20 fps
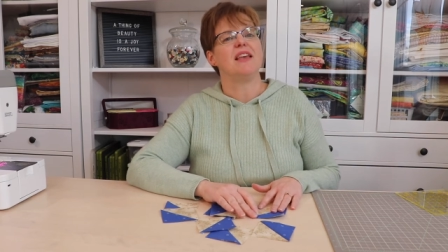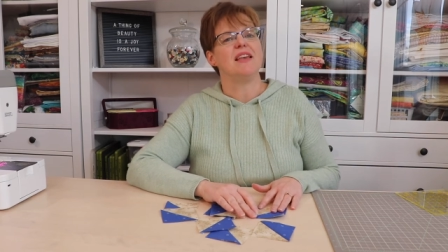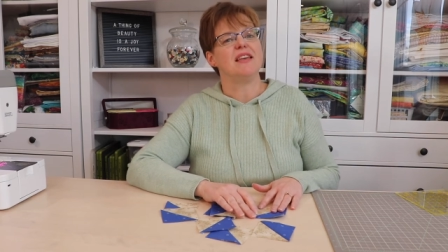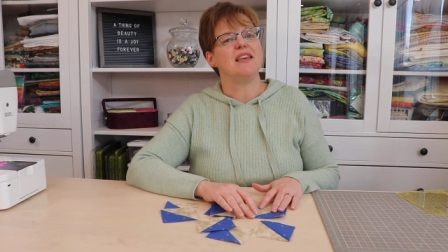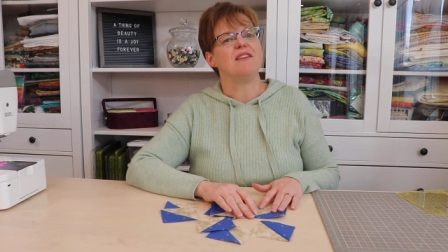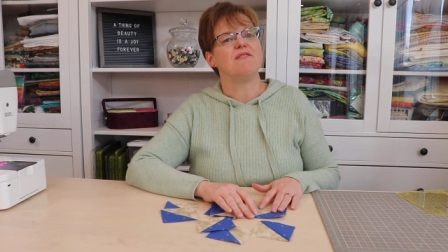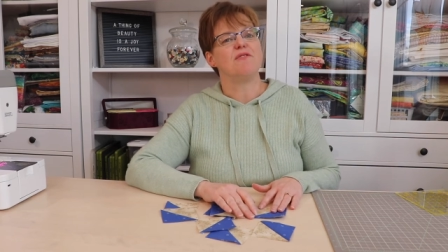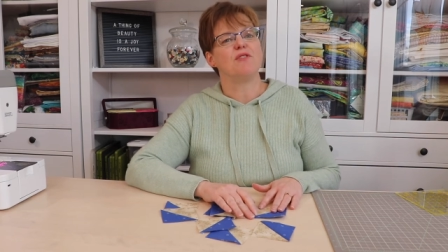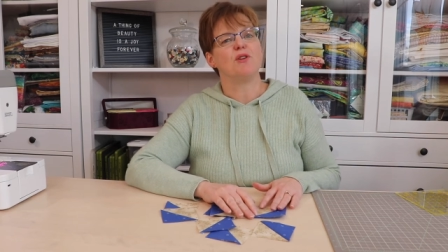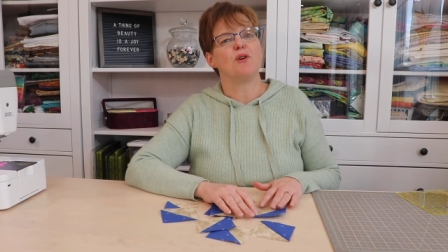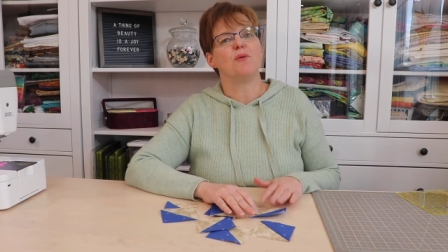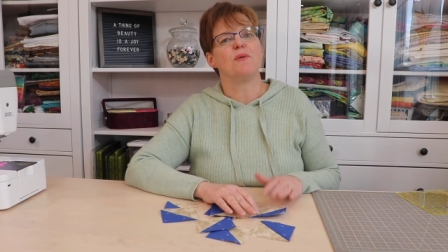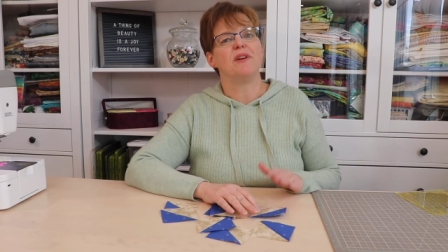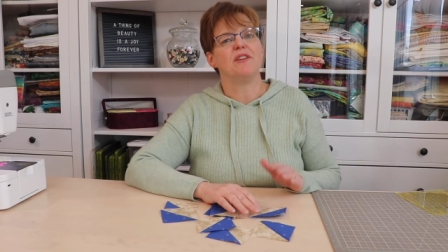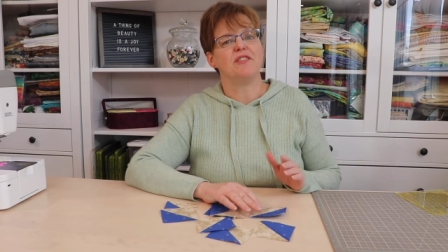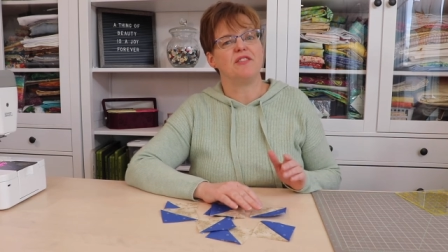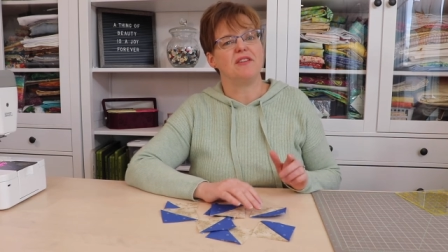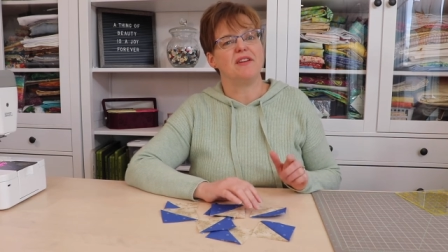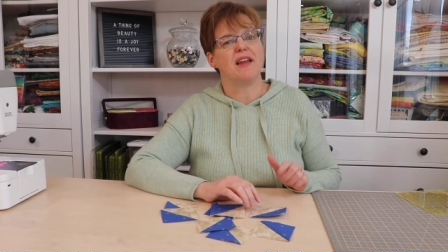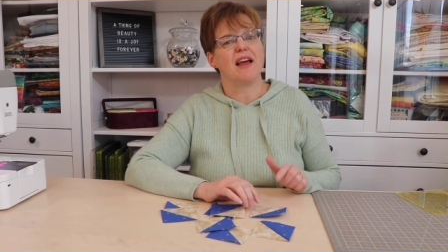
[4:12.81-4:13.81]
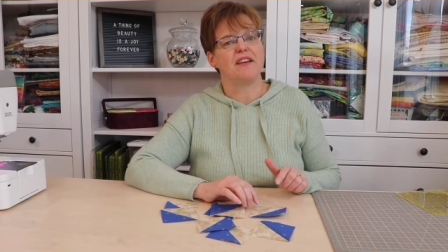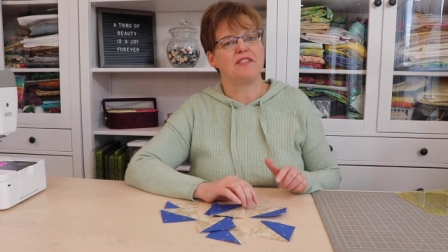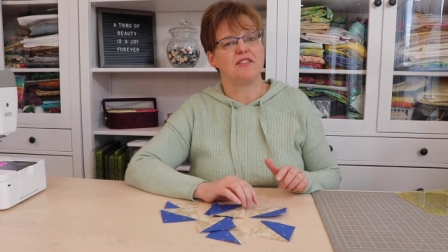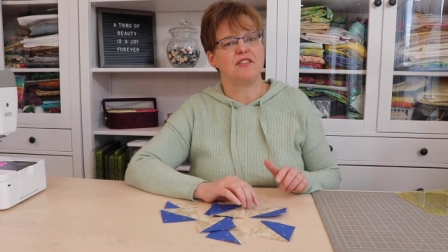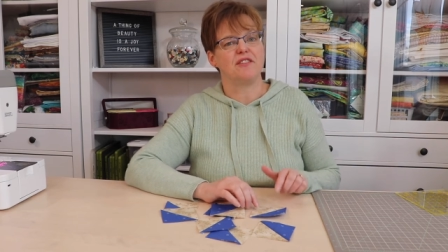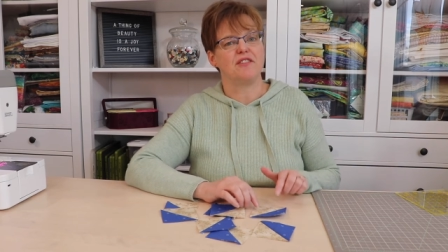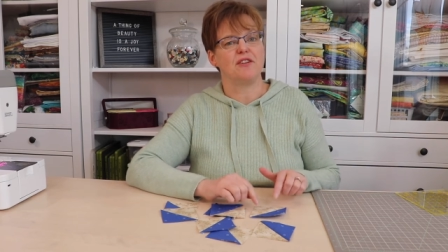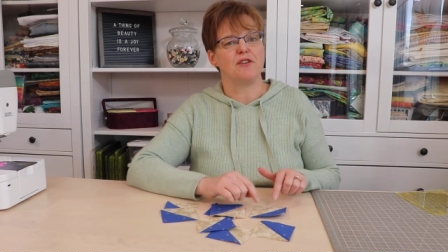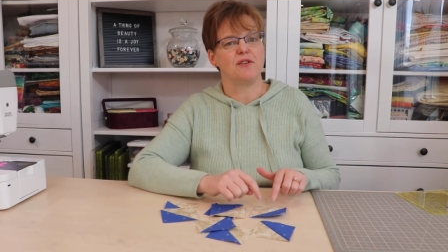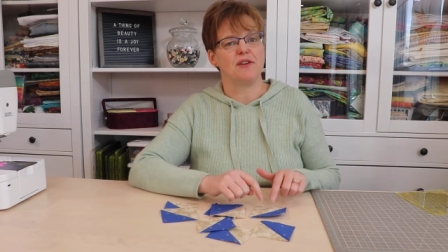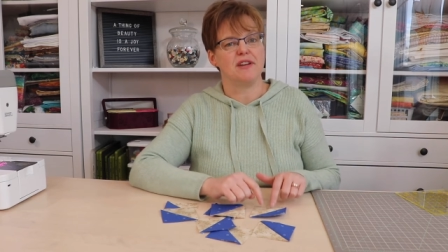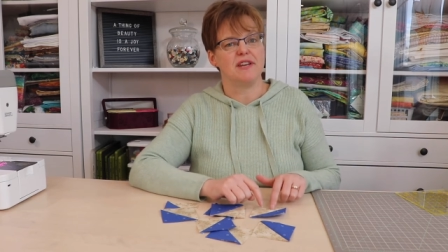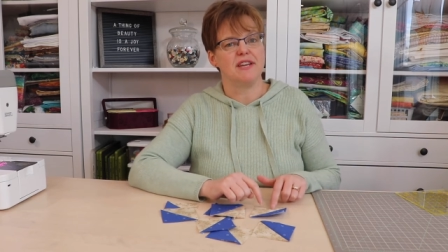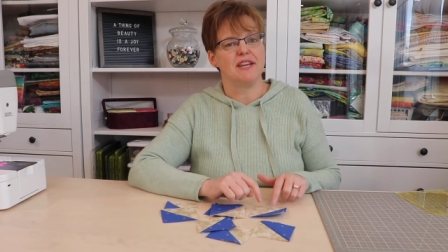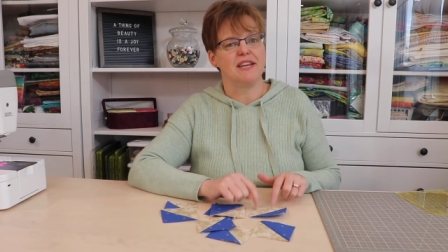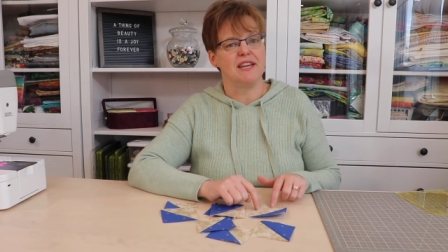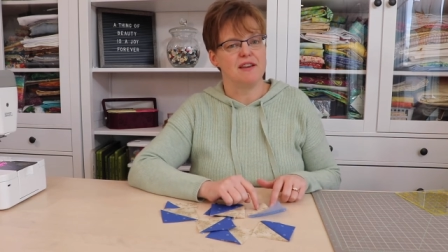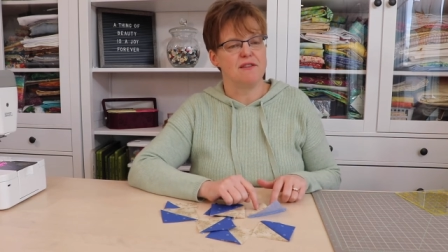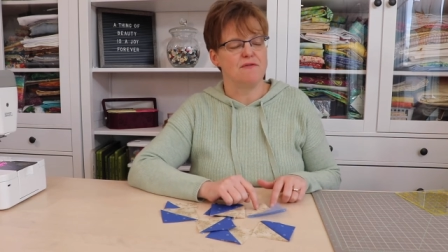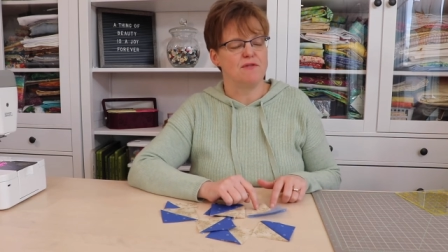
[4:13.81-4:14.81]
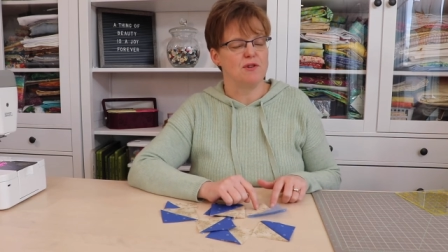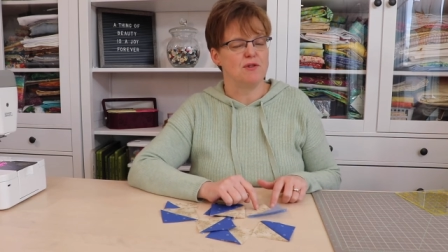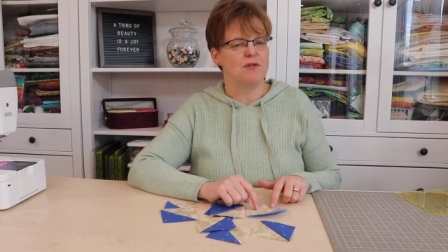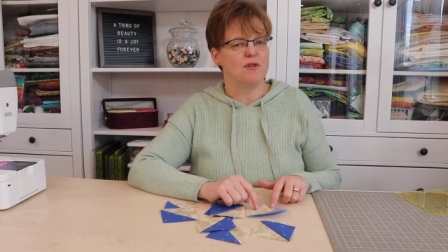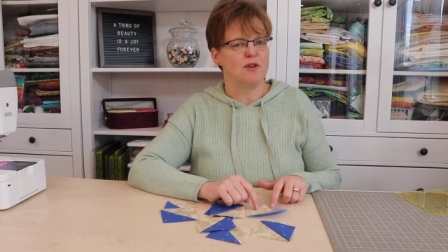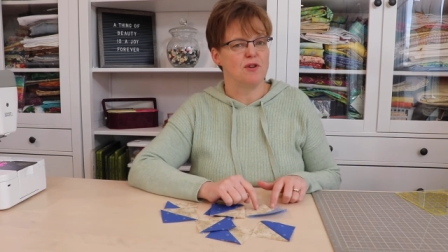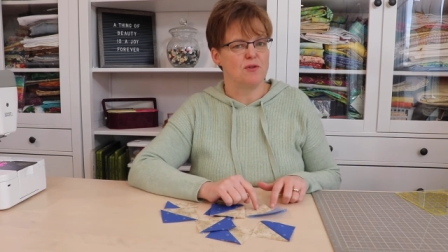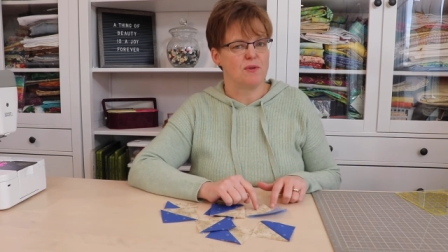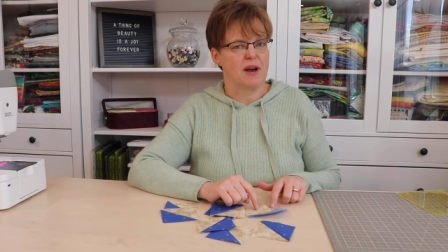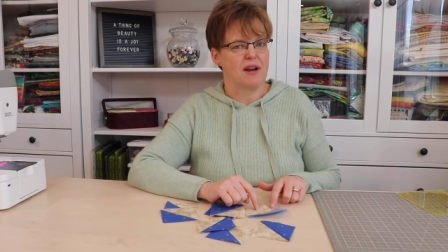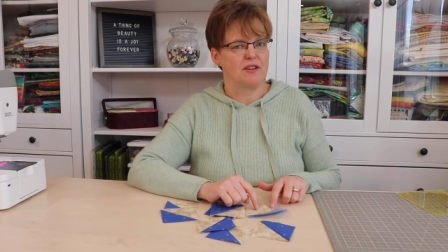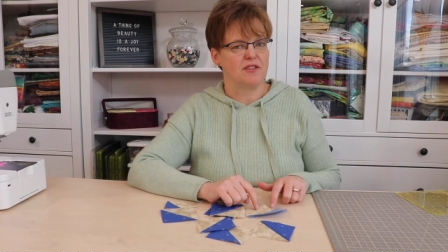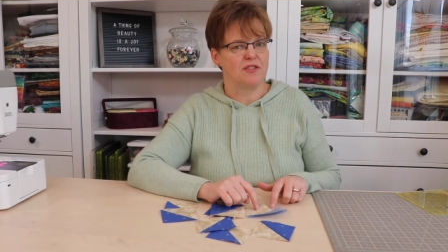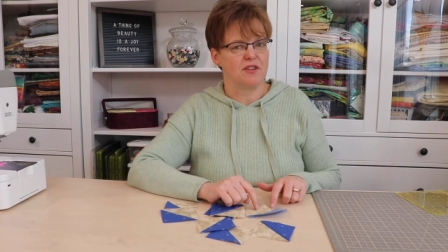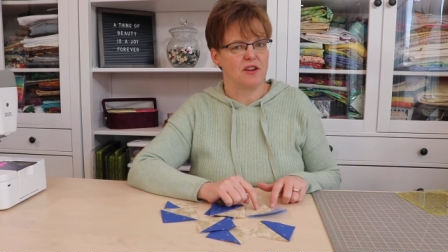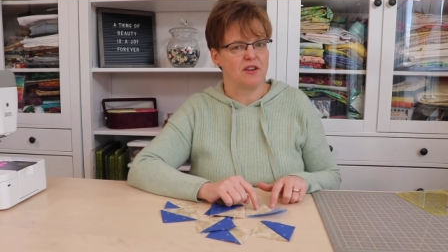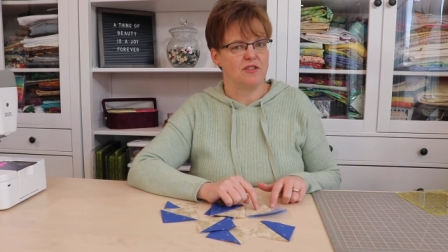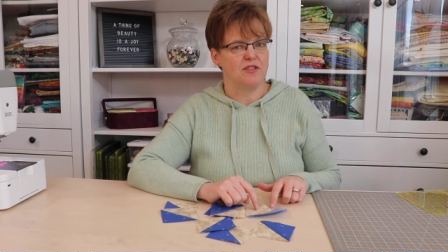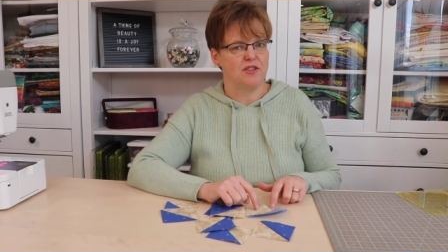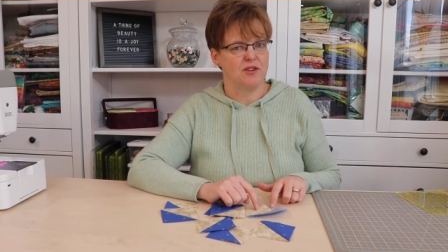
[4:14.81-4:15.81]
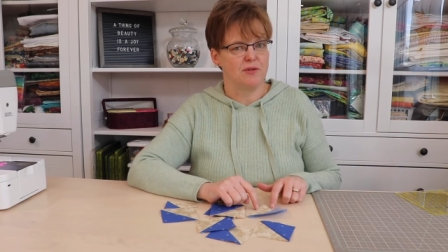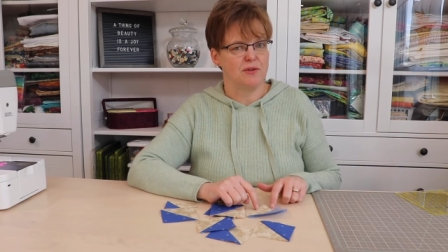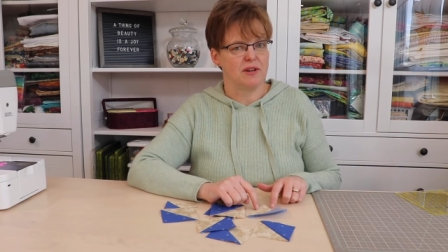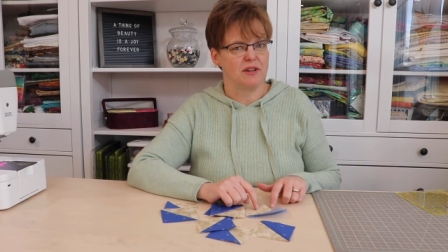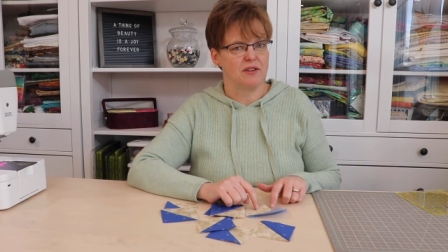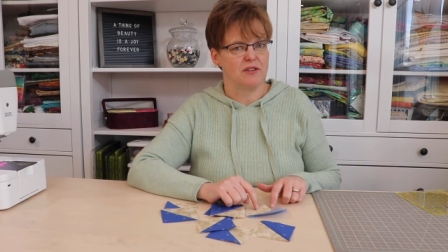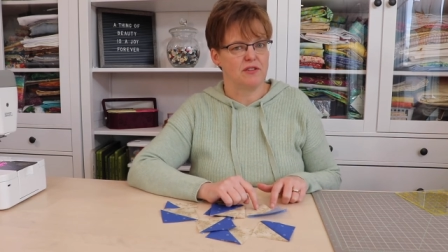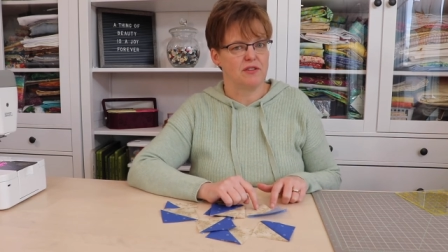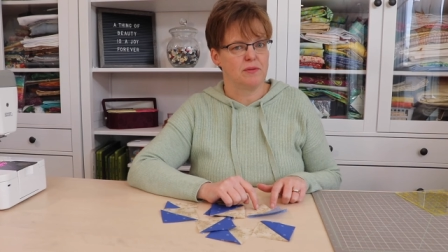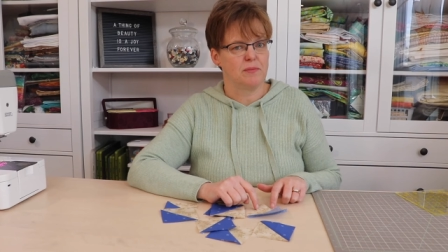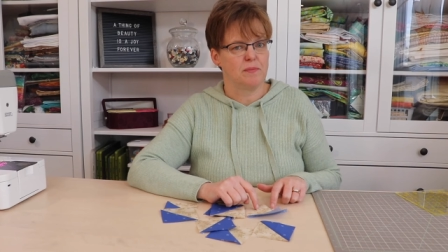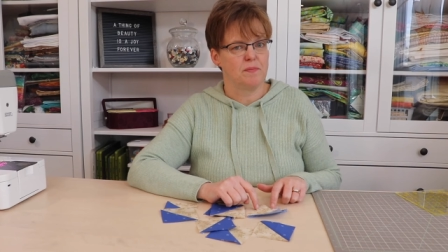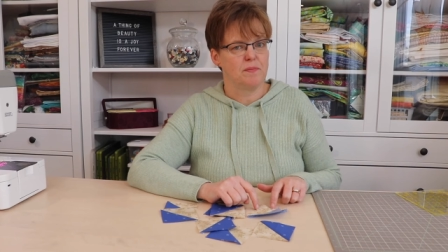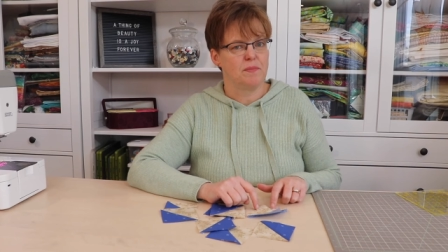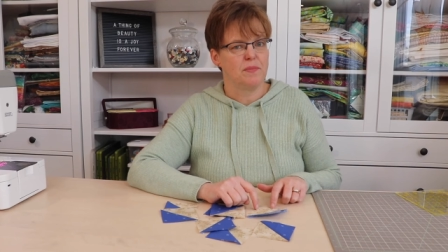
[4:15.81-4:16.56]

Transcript: even though it's necessary to give you the correct size units.